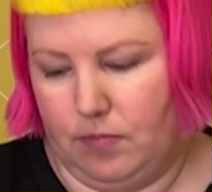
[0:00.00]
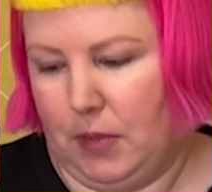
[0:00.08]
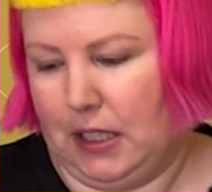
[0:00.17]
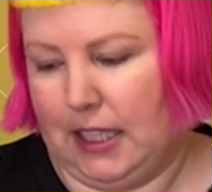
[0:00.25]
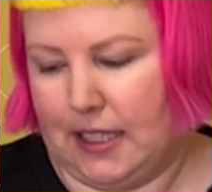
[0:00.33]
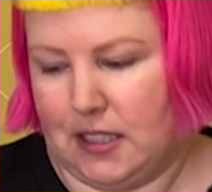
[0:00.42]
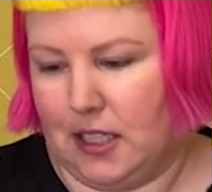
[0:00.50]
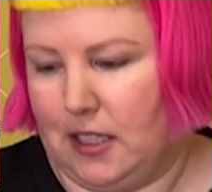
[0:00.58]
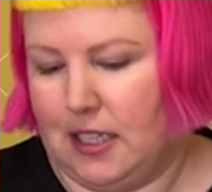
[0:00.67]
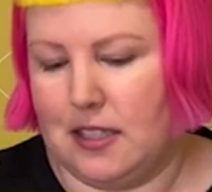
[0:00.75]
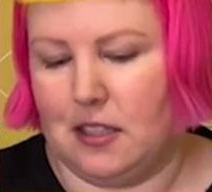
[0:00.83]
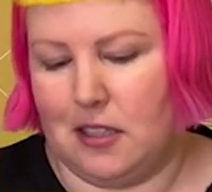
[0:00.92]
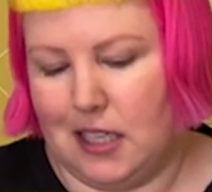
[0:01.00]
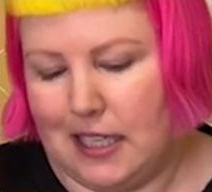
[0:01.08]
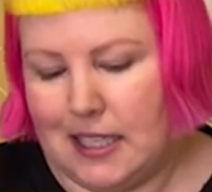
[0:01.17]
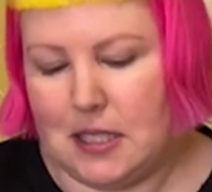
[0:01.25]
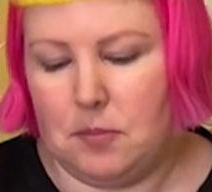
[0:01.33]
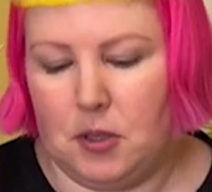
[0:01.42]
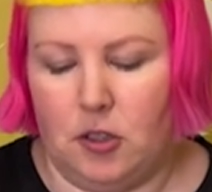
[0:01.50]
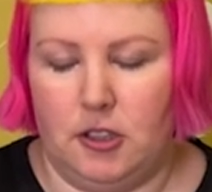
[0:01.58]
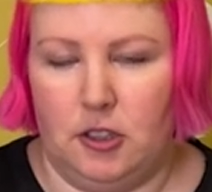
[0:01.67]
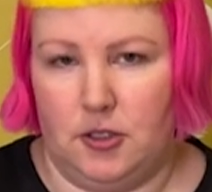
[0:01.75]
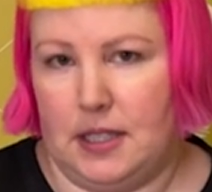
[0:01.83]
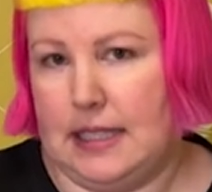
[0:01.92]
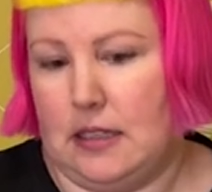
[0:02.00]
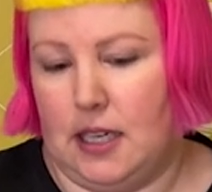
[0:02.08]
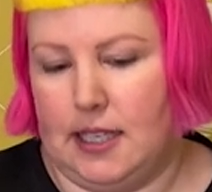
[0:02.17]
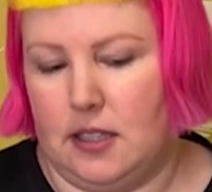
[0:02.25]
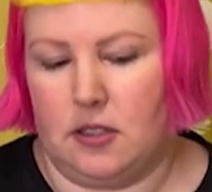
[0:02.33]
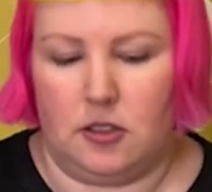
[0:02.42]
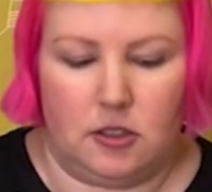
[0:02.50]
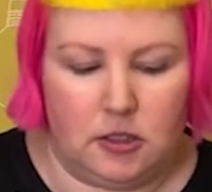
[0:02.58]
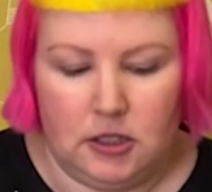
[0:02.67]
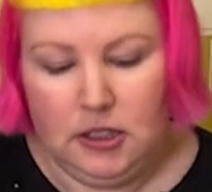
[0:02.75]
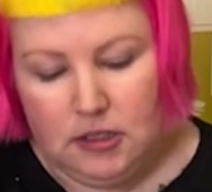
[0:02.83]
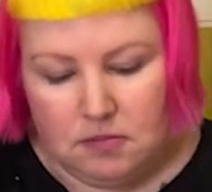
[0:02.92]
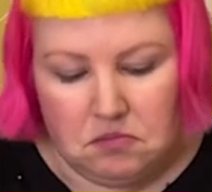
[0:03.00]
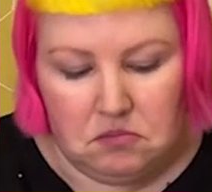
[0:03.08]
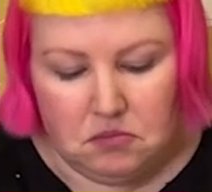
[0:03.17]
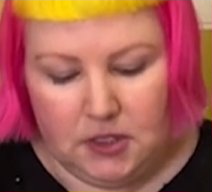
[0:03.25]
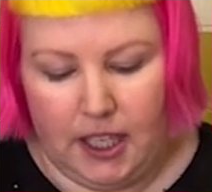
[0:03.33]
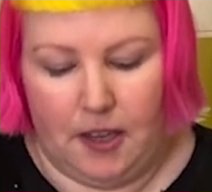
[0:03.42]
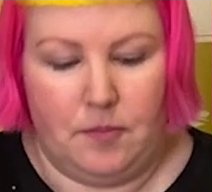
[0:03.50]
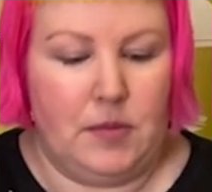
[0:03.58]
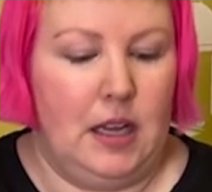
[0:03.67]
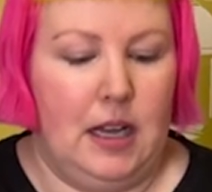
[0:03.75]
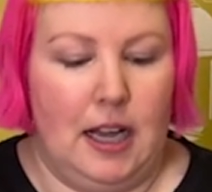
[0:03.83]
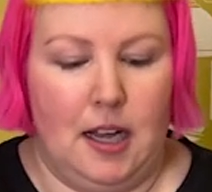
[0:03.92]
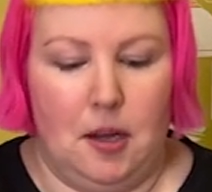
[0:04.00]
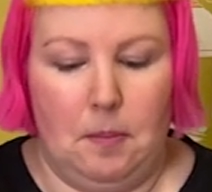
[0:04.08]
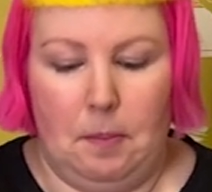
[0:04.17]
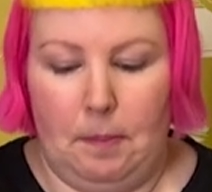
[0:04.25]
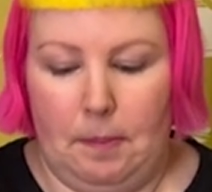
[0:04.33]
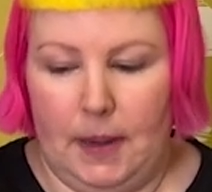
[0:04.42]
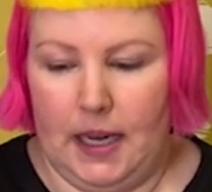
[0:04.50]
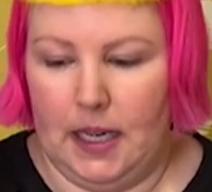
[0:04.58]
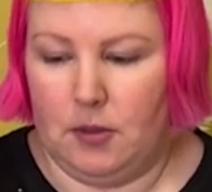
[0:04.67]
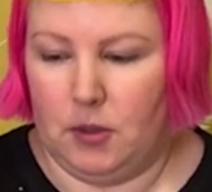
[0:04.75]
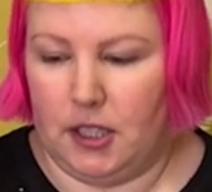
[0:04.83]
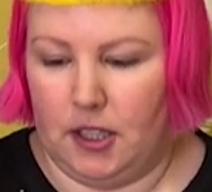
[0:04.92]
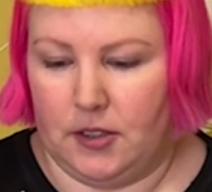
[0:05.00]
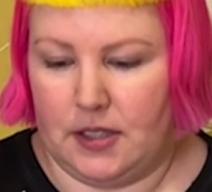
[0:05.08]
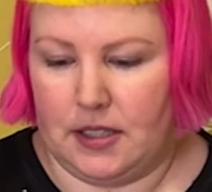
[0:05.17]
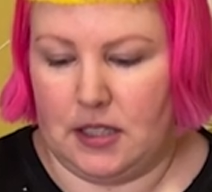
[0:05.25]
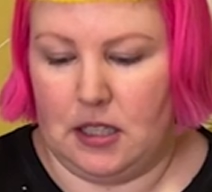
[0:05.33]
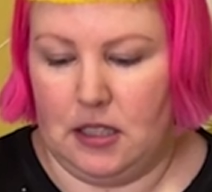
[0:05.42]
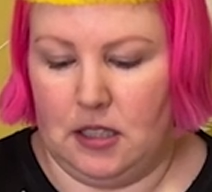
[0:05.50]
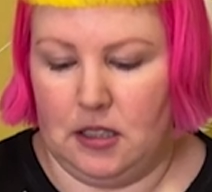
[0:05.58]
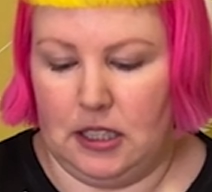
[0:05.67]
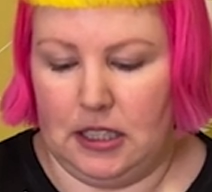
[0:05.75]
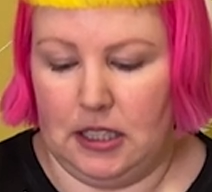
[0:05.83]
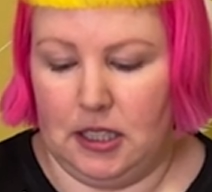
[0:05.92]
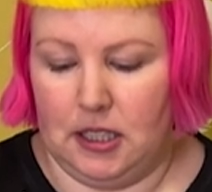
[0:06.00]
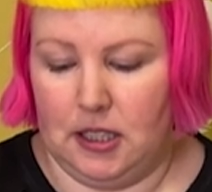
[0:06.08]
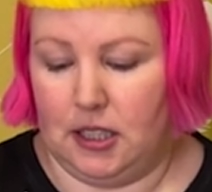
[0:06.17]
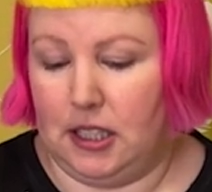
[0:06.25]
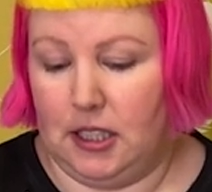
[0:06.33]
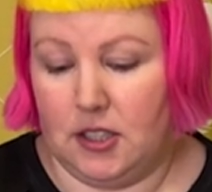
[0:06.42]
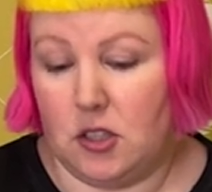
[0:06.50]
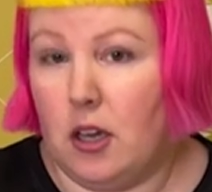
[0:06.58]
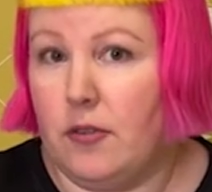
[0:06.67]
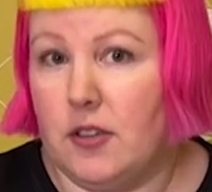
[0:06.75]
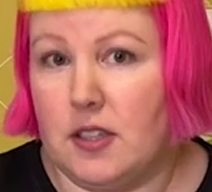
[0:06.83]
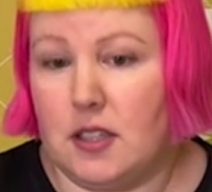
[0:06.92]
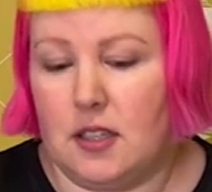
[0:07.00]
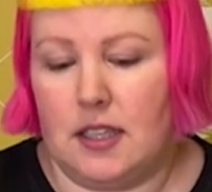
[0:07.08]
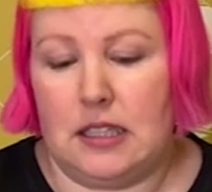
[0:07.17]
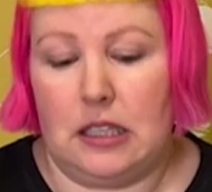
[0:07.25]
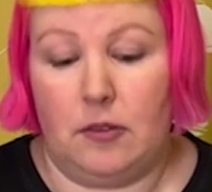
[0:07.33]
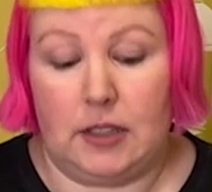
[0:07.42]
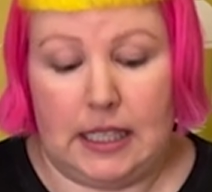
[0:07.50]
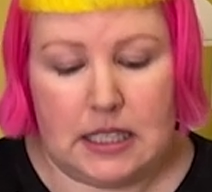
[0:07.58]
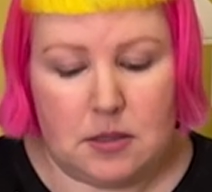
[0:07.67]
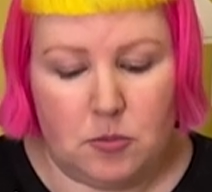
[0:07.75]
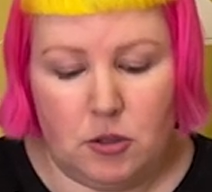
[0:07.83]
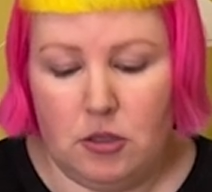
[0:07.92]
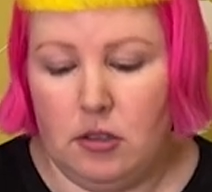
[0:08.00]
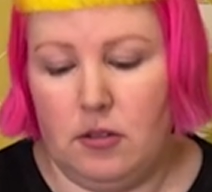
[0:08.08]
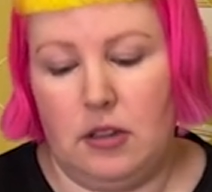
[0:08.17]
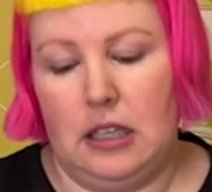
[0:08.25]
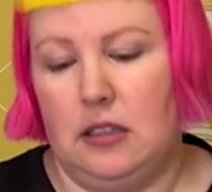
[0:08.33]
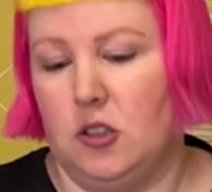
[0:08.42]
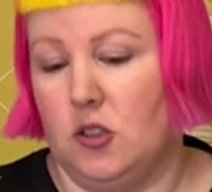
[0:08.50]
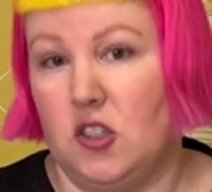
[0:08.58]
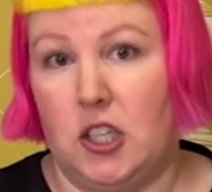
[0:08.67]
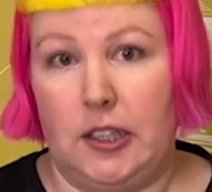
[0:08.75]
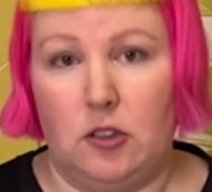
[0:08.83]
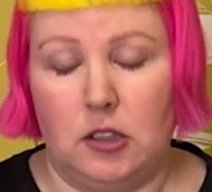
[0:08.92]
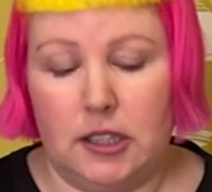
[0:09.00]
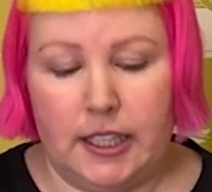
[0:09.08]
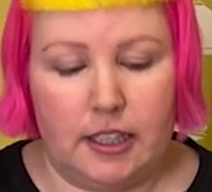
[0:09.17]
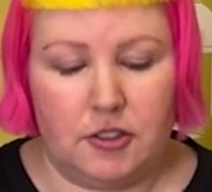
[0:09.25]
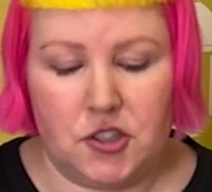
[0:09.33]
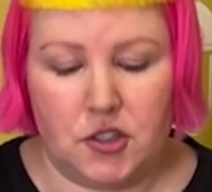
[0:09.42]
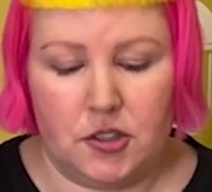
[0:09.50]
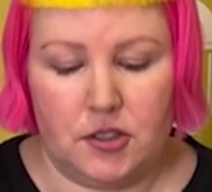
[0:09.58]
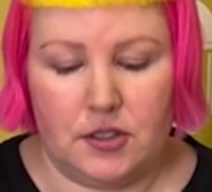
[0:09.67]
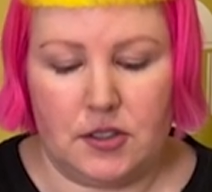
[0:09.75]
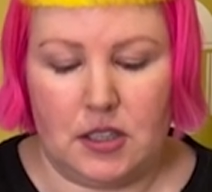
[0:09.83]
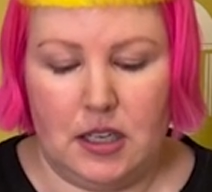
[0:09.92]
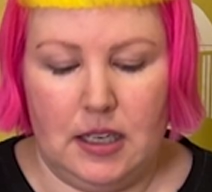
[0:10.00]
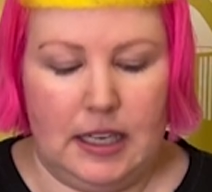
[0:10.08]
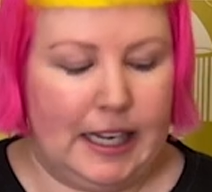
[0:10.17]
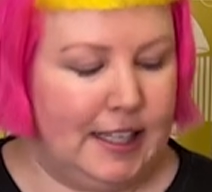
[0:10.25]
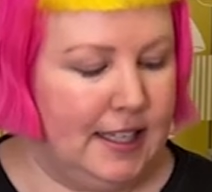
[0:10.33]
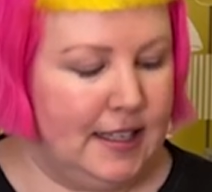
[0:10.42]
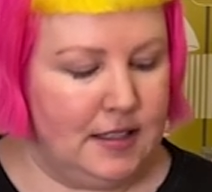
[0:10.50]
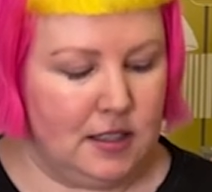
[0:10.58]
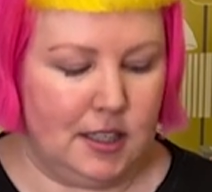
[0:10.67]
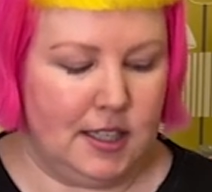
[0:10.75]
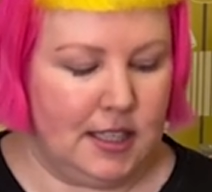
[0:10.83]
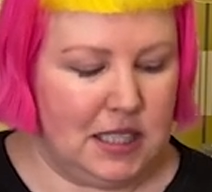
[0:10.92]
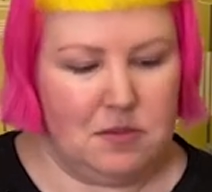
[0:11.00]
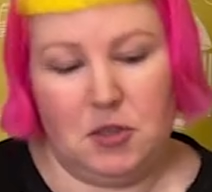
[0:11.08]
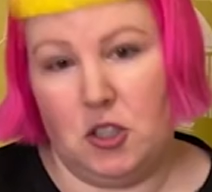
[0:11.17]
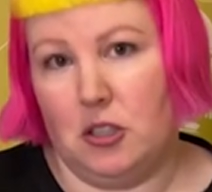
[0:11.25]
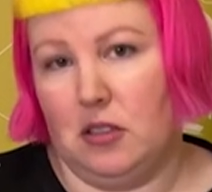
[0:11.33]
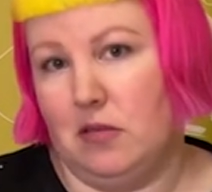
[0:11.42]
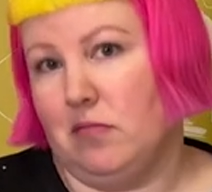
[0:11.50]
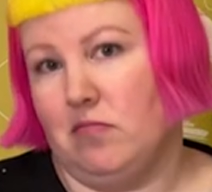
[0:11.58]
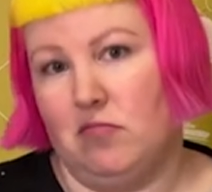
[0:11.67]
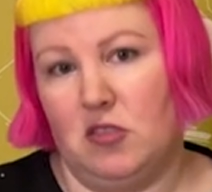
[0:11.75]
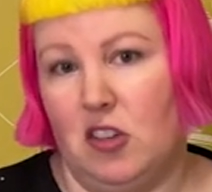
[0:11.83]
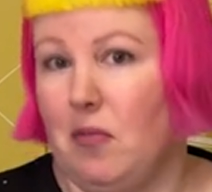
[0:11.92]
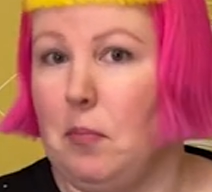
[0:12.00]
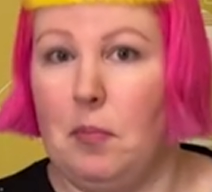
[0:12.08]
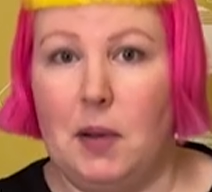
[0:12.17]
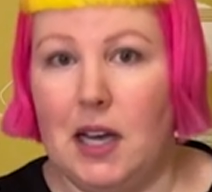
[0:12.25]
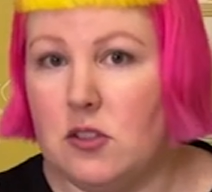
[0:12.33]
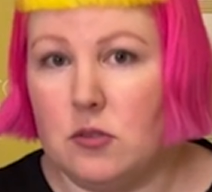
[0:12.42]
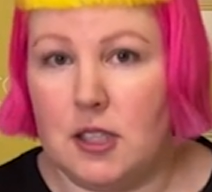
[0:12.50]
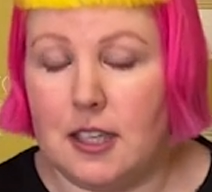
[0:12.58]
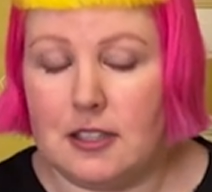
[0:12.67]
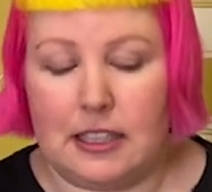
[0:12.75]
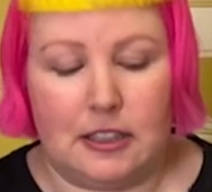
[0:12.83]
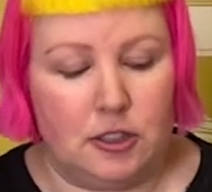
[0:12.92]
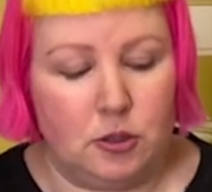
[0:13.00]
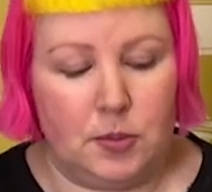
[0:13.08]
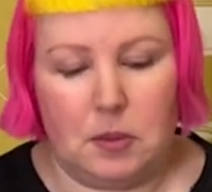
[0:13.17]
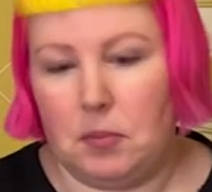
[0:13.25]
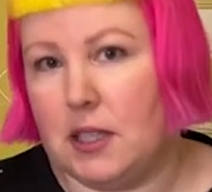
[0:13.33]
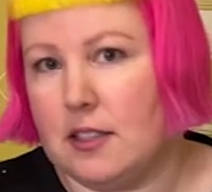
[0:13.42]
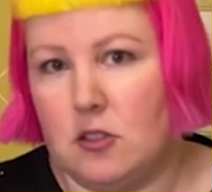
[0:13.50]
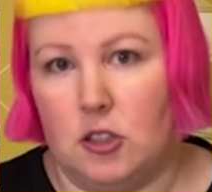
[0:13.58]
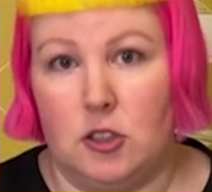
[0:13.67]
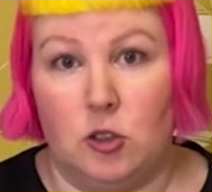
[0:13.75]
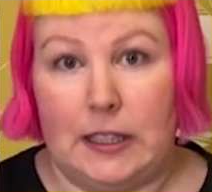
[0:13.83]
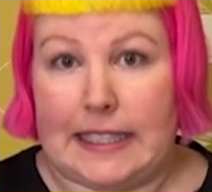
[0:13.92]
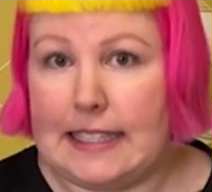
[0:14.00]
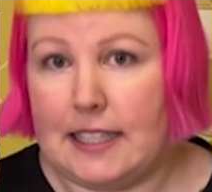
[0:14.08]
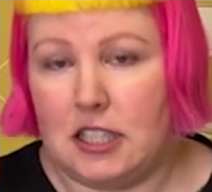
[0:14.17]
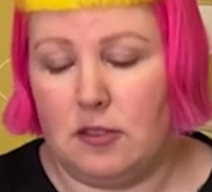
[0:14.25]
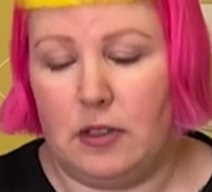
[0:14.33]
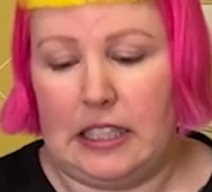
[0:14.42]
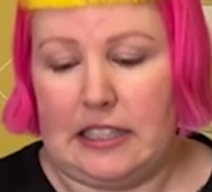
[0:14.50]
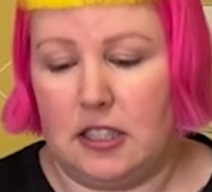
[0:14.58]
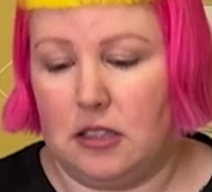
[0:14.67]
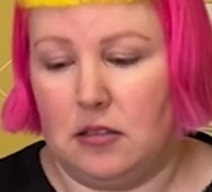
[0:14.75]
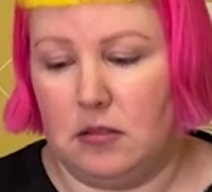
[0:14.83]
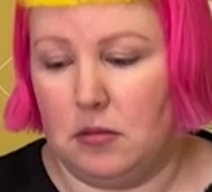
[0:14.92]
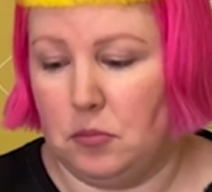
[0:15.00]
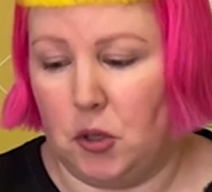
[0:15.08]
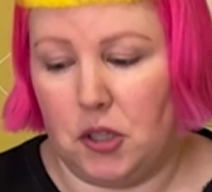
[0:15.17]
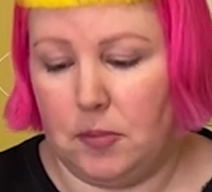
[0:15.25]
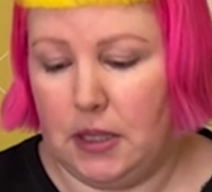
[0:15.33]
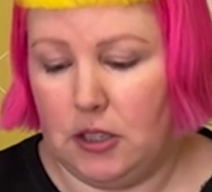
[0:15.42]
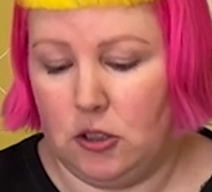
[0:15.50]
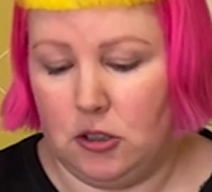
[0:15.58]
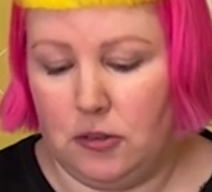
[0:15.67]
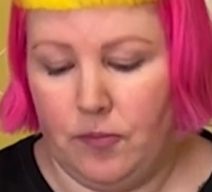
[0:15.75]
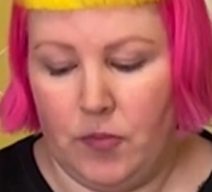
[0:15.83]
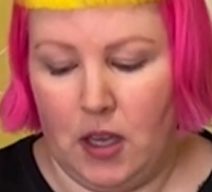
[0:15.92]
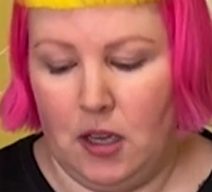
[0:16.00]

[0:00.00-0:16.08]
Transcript: but like I said, it is a bit on the looser side, so yeah. But what else? The surface is lovely and smooth, no sheen or glare issues, and there's a smidgen of puzzle dust, like a little bit, but it's not at all excessive and it didn't bother me at all.